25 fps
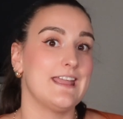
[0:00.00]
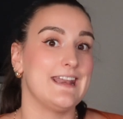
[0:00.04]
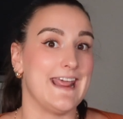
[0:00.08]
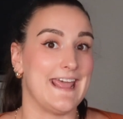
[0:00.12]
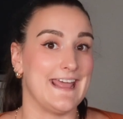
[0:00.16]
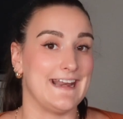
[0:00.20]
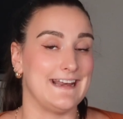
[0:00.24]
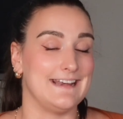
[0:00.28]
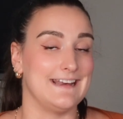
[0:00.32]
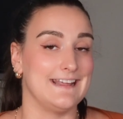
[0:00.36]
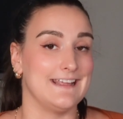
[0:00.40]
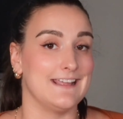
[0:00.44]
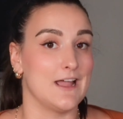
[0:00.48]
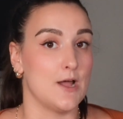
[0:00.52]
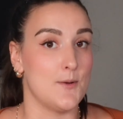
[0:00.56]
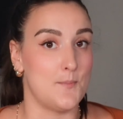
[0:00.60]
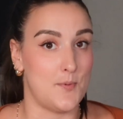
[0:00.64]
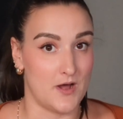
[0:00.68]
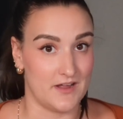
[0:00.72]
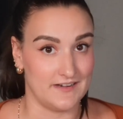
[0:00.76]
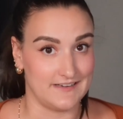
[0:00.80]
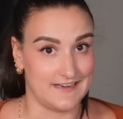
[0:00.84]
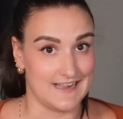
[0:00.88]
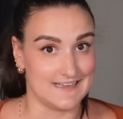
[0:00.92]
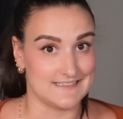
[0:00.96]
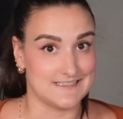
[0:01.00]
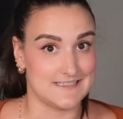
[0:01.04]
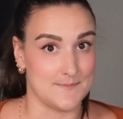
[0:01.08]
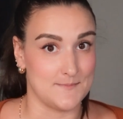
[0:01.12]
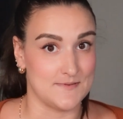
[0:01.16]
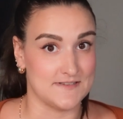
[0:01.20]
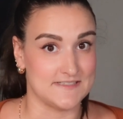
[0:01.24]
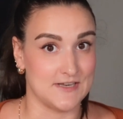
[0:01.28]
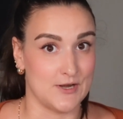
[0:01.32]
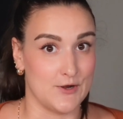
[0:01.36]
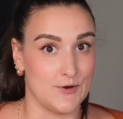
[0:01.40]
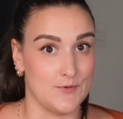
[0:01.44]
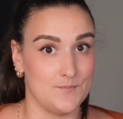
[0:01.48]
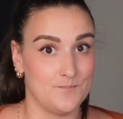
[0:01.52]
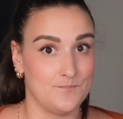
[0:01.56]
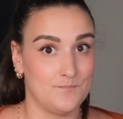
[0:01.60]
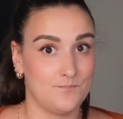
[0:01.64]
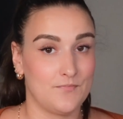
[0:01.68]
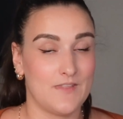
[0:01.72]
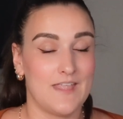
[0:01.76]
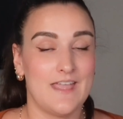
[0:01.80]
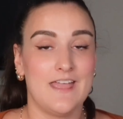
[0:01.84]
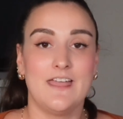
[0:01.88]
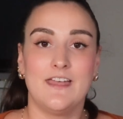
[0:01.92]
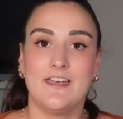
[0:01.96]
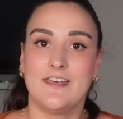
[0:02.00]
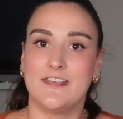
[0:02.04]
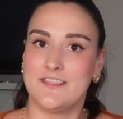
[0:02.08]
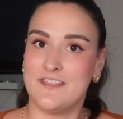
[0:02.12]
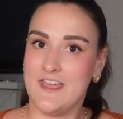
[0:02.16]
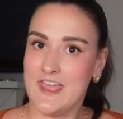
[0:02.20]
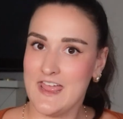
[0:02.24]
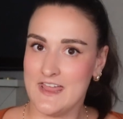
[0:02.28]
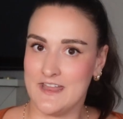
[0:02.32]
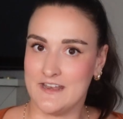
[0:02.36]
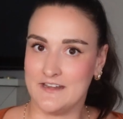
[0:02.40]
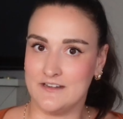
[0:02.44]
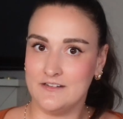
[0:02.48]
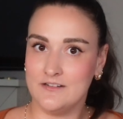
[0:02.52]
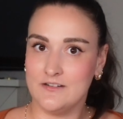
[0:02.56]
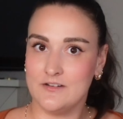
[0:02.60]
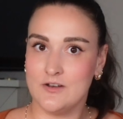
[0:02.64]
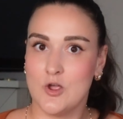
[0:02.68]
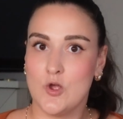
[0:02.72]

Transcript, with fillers: and editing a podcast episode. Then,